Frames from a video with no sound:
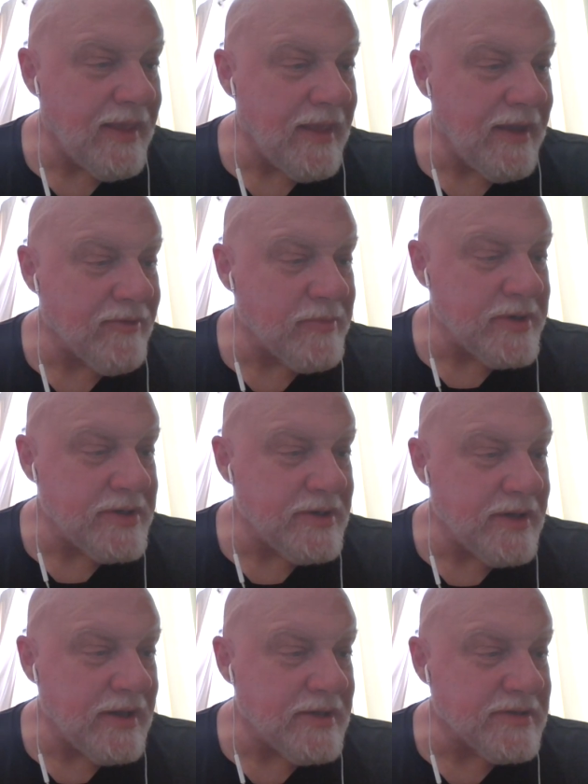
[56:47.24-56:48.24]

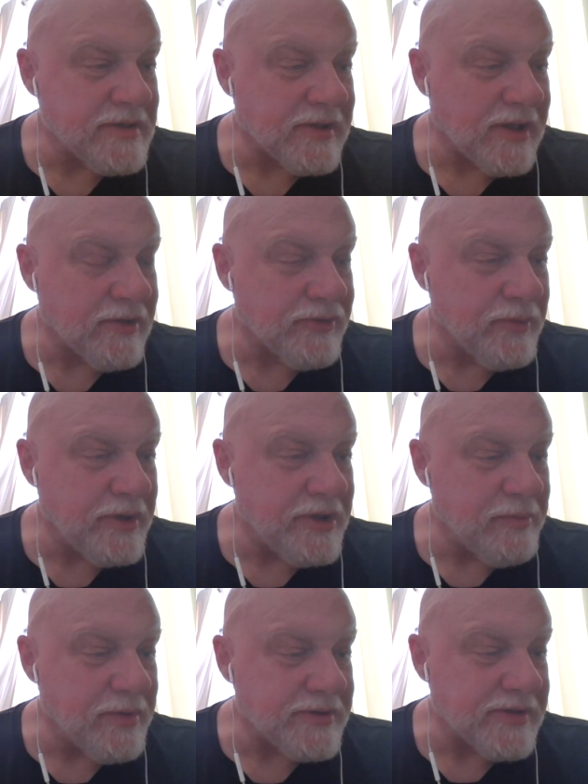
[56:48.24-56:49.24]
everybody is entitled to read the
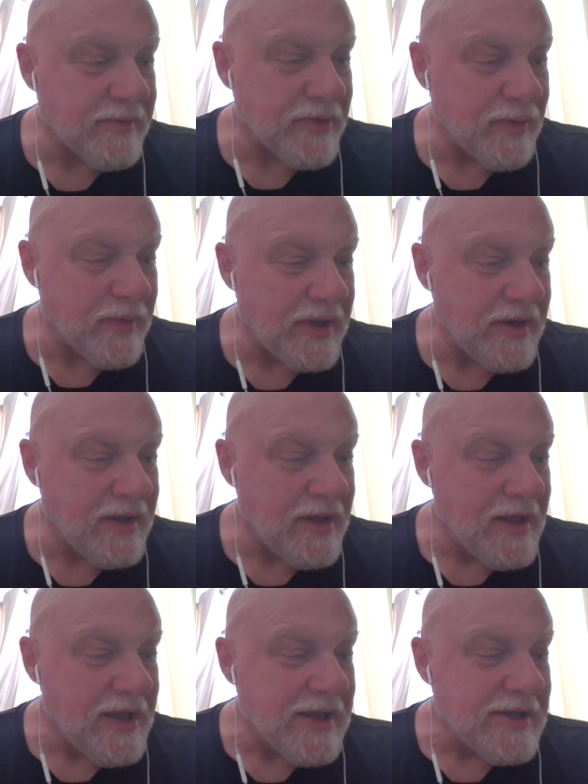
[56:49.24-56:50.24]
books they want to read.
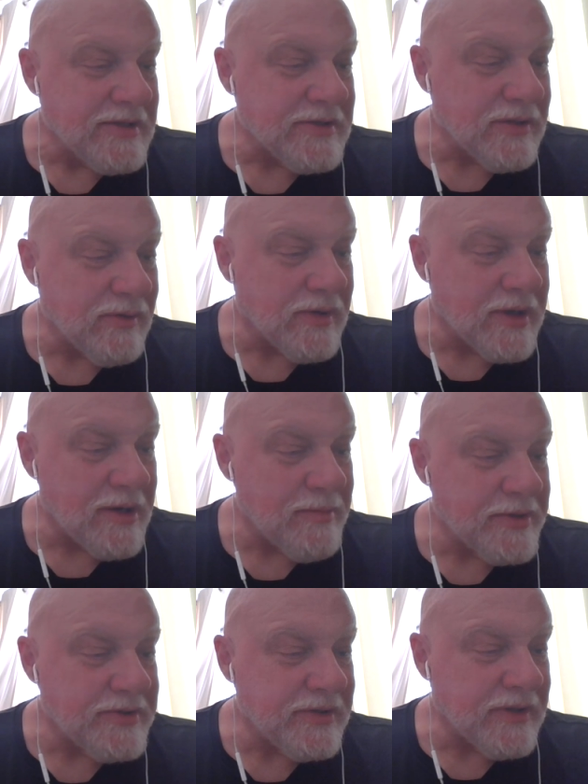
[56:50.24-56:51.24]
So, what kind of
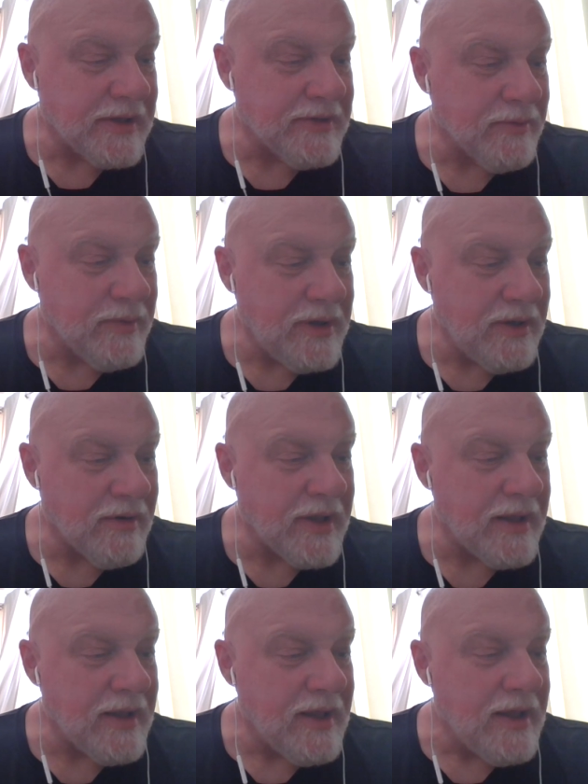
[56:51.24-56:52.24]
books do you like to read?
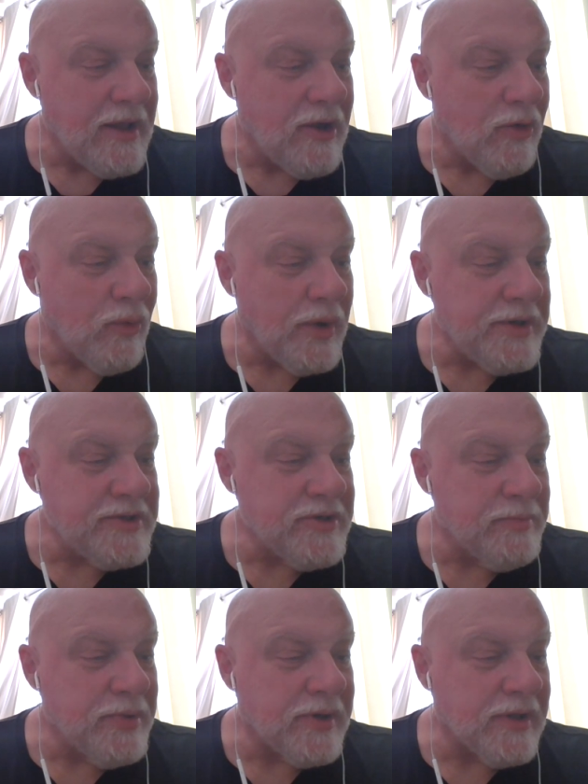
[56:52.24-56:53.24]
Okay, what does your
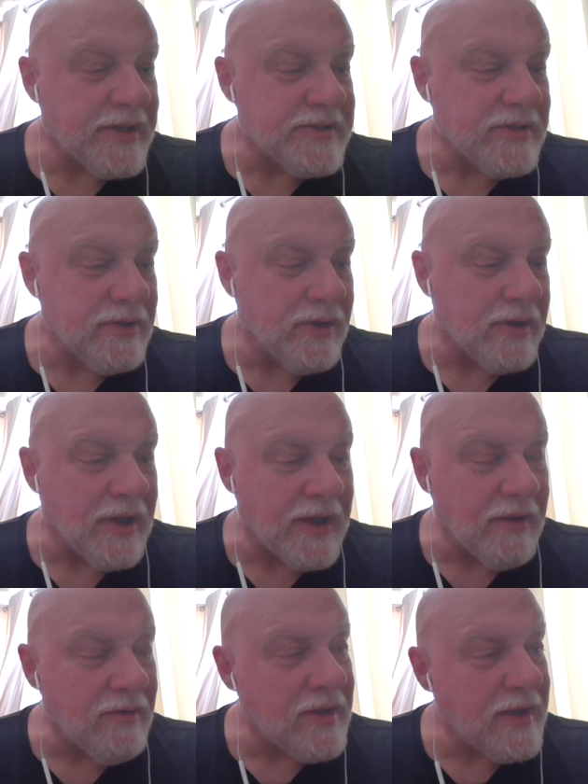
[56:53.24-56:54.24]
book collection look
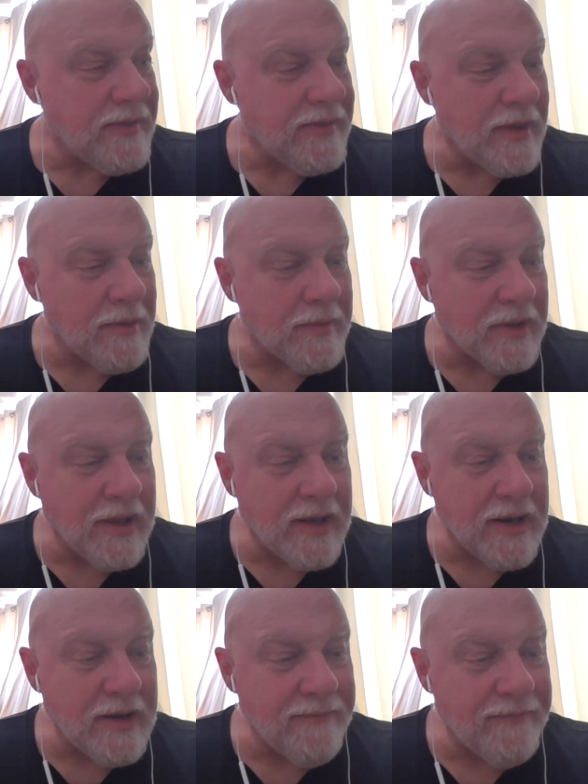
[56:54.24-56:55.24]
like? Okay, I'm glad
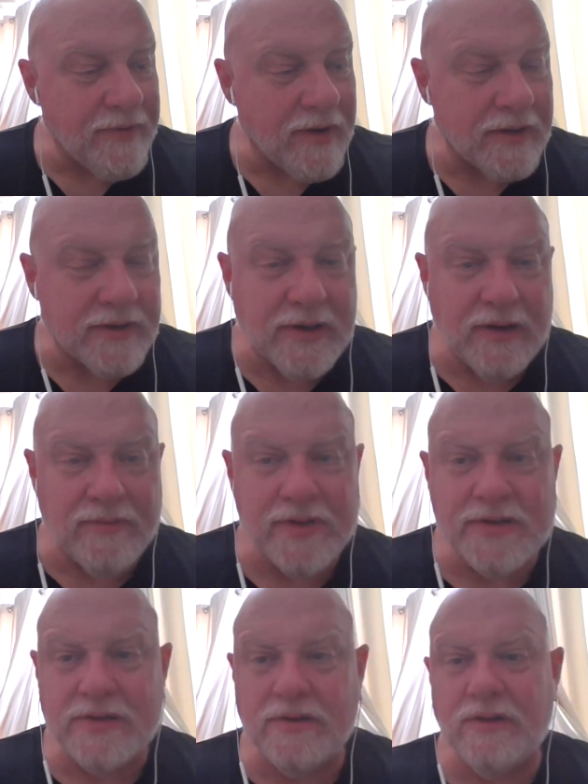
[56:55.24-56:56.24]
I forgot to cover
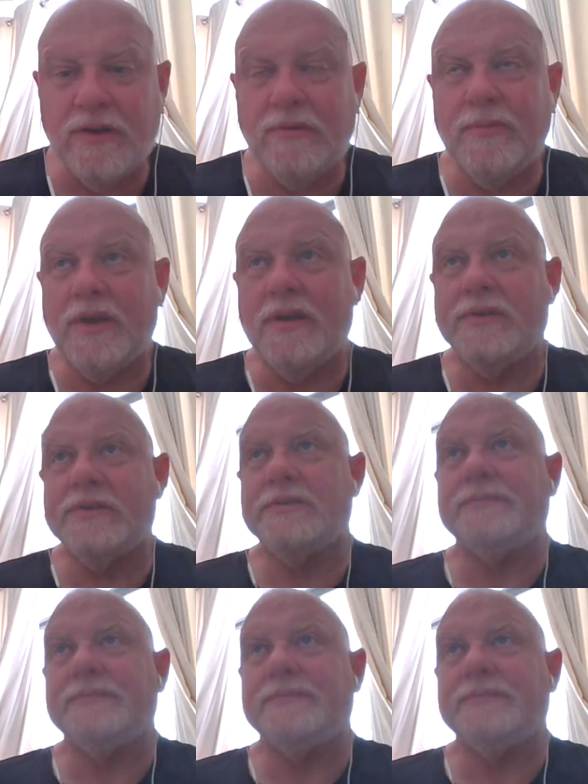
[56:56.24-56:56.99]
this earlier because